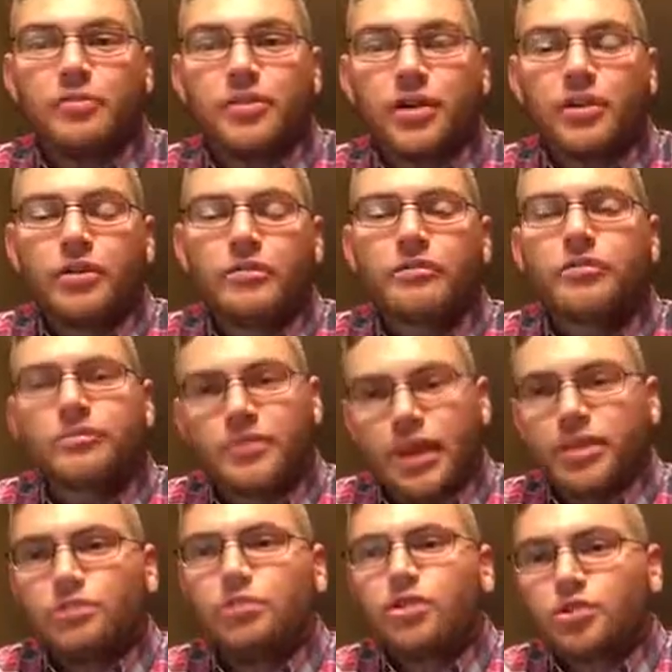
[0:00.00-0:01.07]
out there,
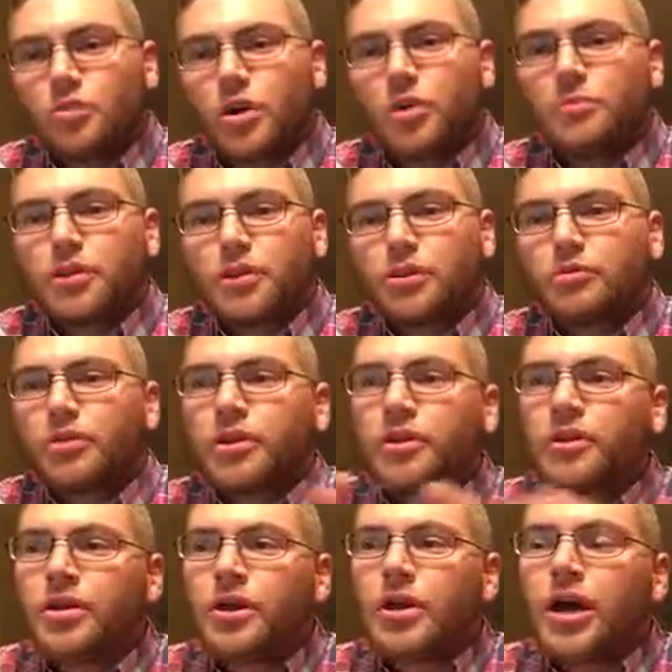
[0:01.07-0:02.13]
that's what you want to be doing.
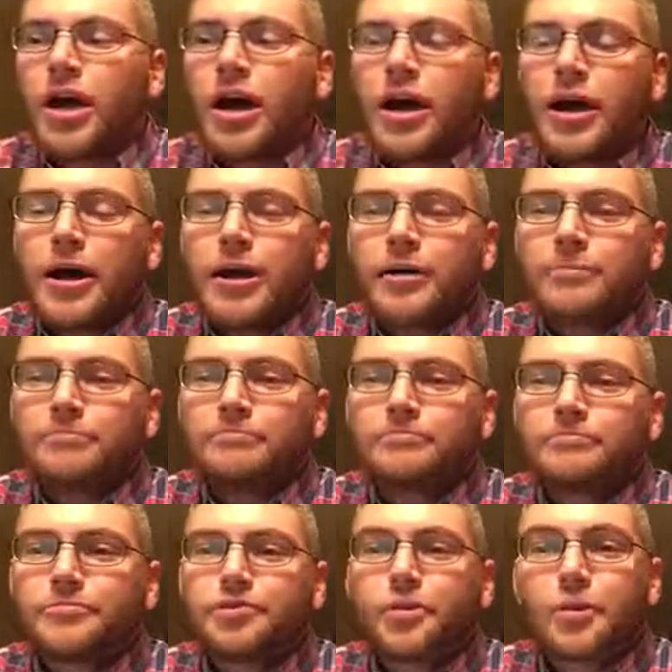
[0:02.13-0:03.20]

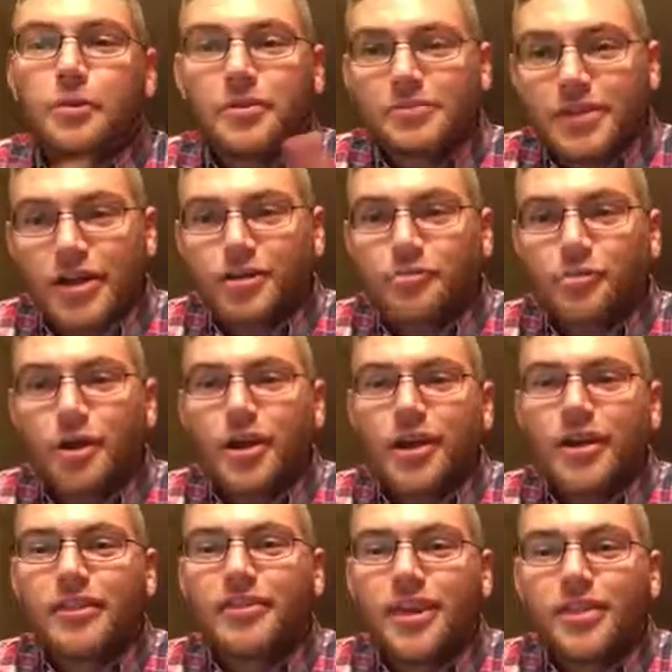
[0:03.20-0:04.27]
So anyways, Dr. Moran,
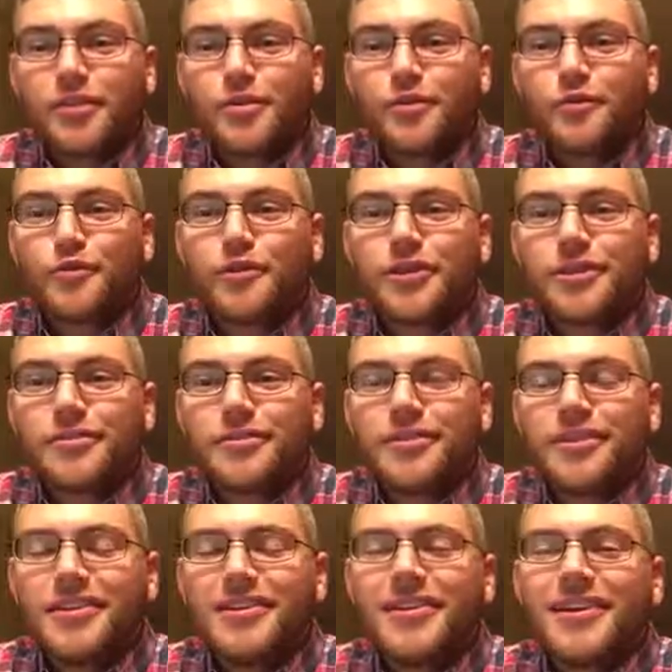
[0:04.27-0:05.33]
I thank you for
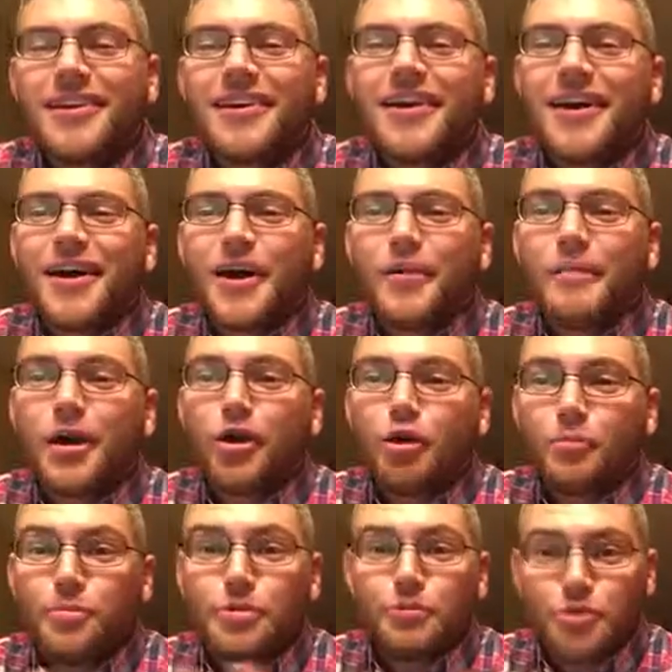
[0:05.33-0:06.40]
listening. I
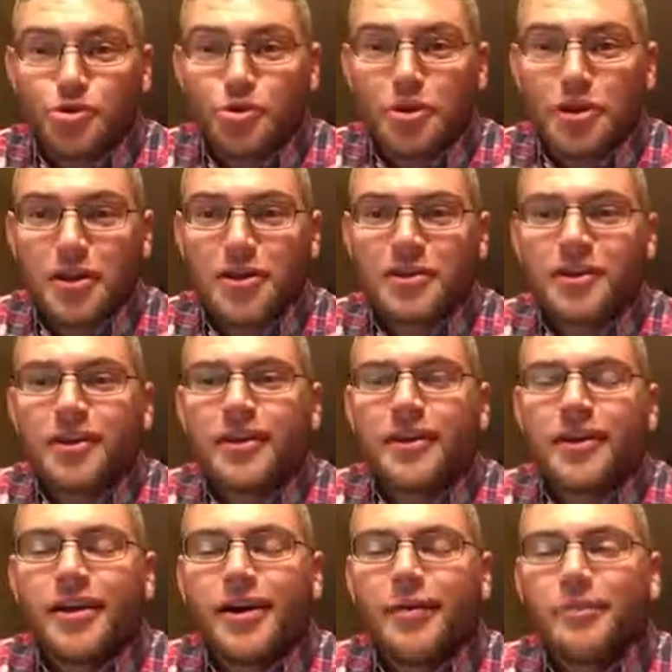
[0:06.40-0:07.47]
hope you enjoyed it,
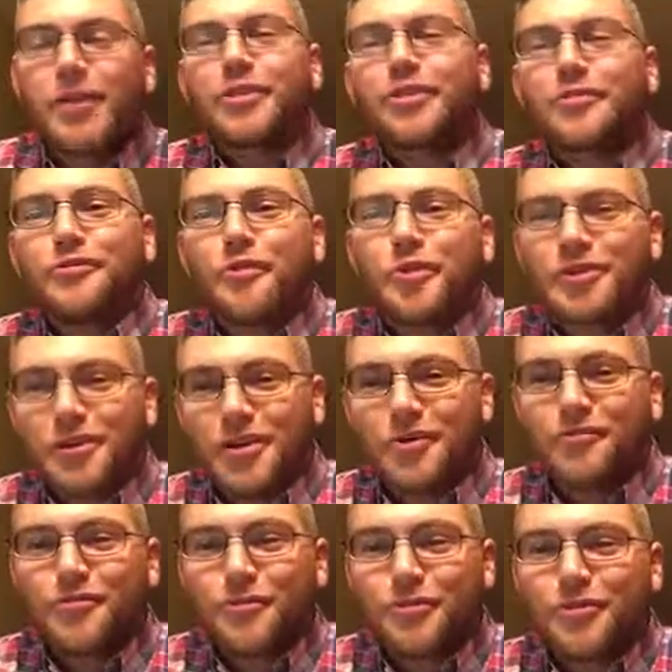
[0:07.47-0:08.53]
and I look forward to
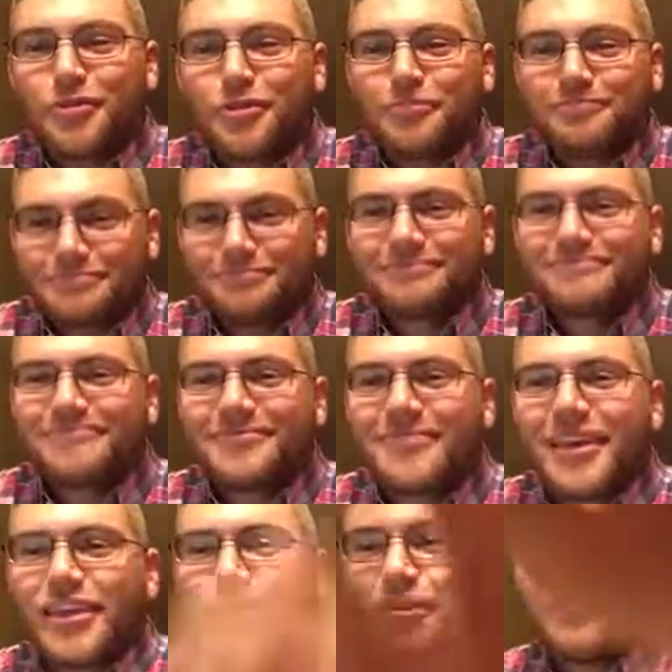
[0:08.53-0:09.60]
hearing from you soon.
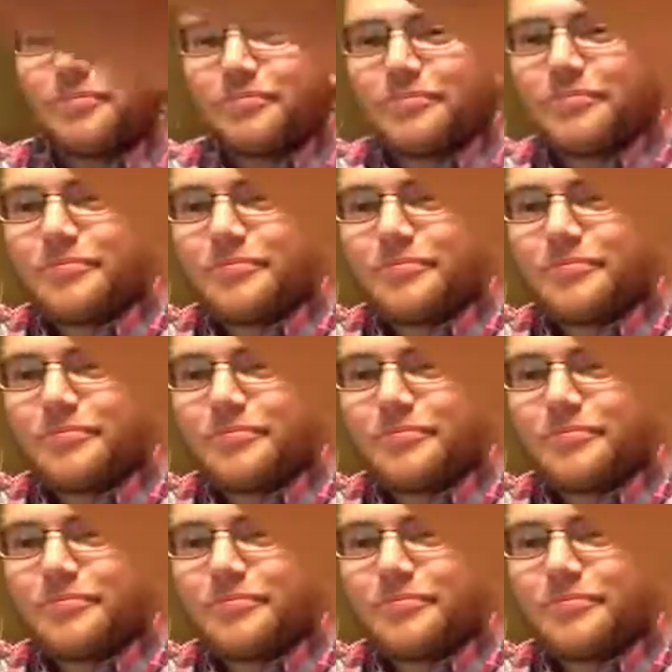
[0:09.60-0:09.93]
Thank you.